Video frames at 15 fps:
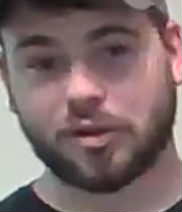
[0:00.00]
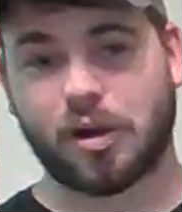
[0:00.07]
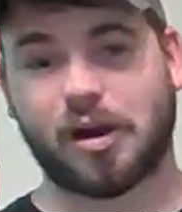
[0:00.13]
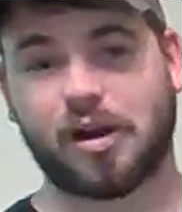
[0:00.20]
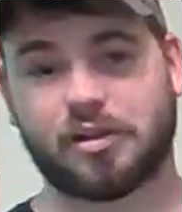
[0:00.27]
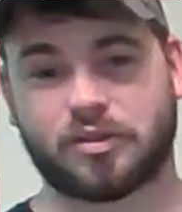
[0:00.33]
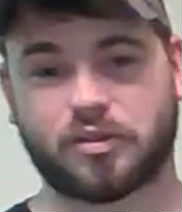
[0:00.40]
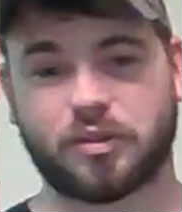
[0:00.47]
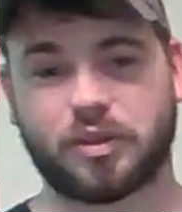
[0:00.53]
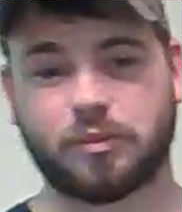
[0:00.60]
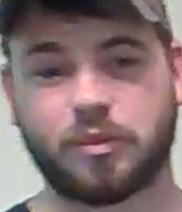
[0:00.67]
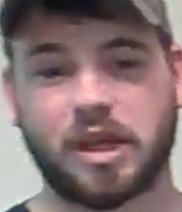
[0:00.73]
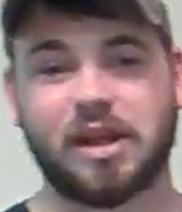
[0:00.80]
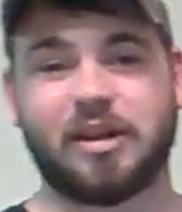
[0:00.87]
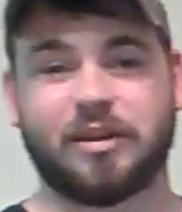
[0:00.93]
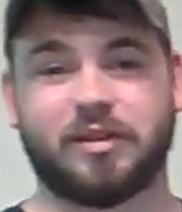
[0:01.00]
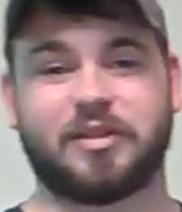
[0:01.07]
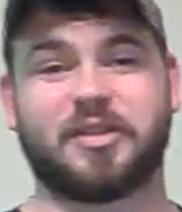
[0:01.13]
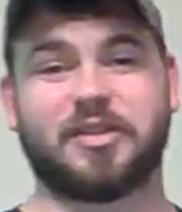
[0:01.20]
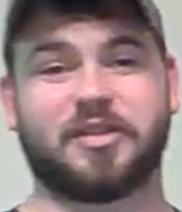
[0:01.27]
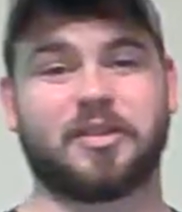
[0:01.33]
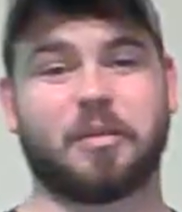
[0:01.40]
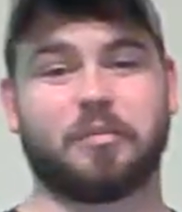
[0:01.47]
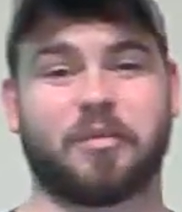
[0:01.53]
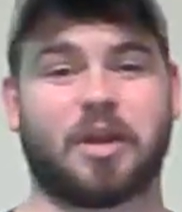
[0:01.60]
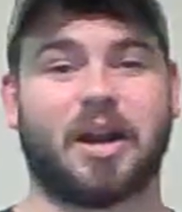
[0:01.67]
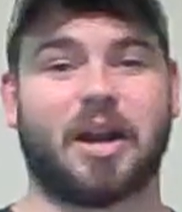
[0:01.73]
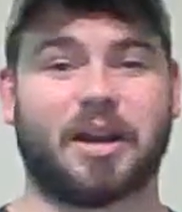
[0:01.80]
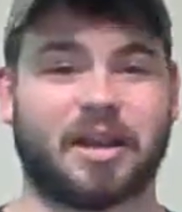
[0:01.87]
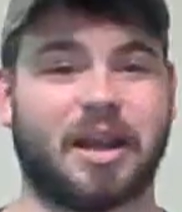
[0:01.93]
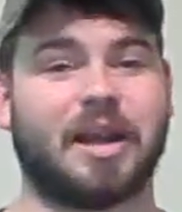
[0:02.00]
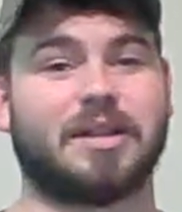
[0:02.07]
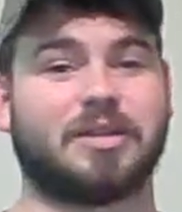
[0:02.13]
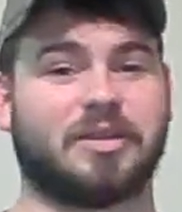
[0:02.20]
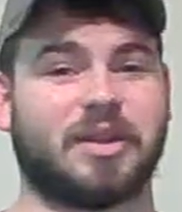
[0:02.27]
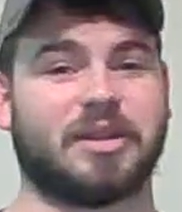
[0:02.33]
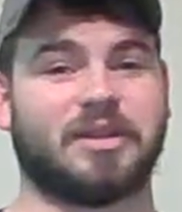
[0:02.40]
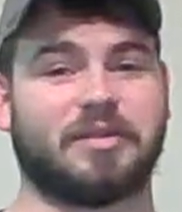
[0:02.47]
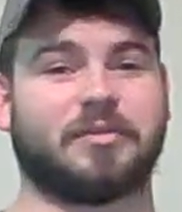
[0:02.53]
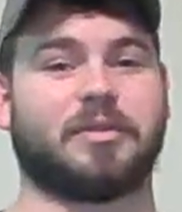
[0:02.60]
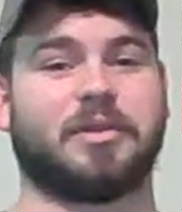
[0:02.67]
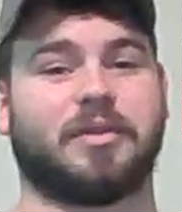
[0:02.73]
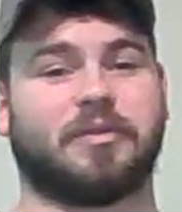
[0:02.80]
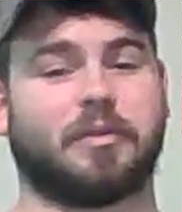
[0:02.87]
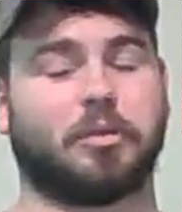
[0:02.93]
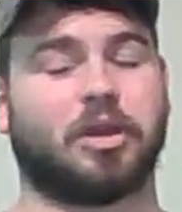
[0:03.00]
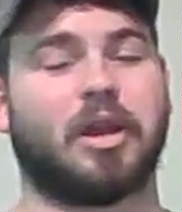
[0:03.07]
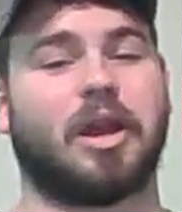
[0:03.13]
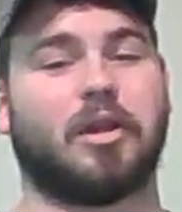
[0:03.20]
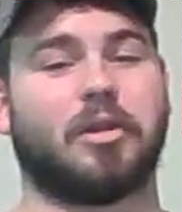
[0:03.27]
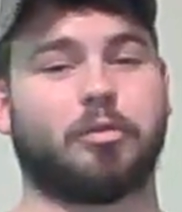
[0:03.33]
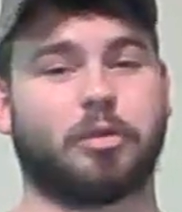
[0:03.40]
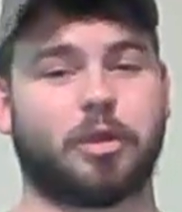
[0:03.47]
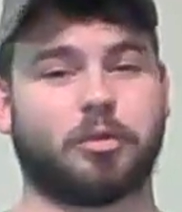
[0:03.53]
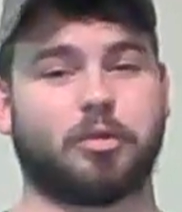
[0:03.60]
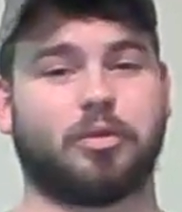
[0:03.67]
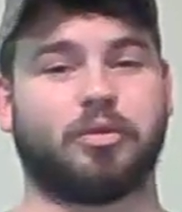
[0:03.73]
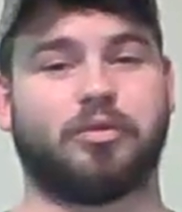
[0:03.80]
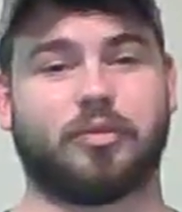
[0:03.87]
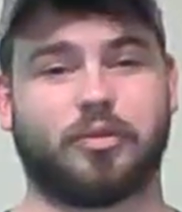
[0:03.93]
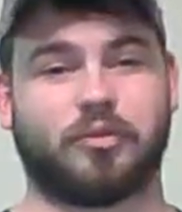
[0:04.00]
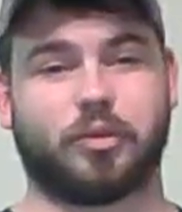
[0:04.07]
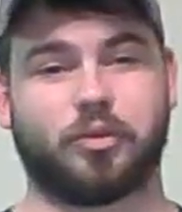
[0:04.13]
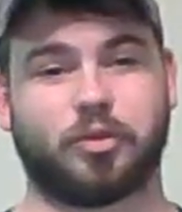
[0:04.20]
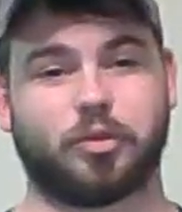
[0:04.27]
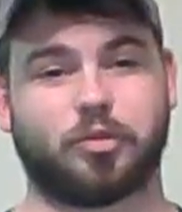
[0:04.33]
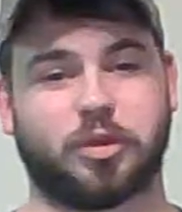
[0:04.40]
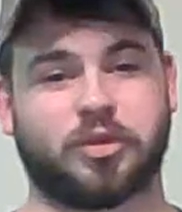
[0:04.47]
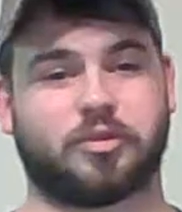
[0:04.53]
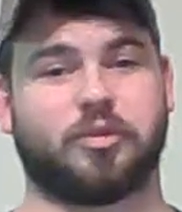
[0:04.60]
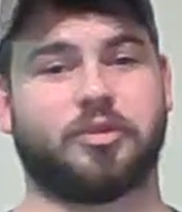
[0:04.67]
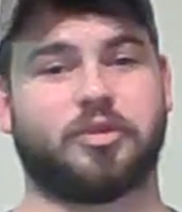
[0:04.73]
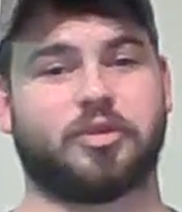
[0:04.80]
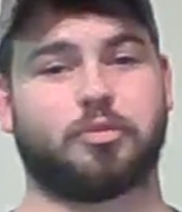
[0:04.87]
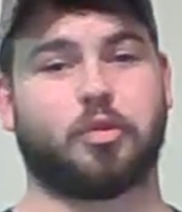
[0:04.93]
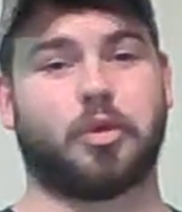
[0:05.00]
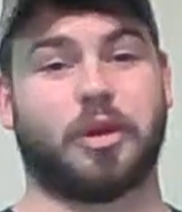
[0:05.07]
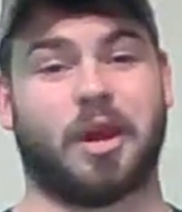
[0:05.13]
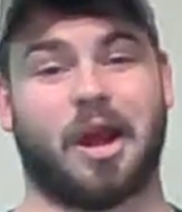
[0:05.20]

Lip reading: Honestly, this is something that I can say differently from a lot of the people who have reviewed pistol at this point.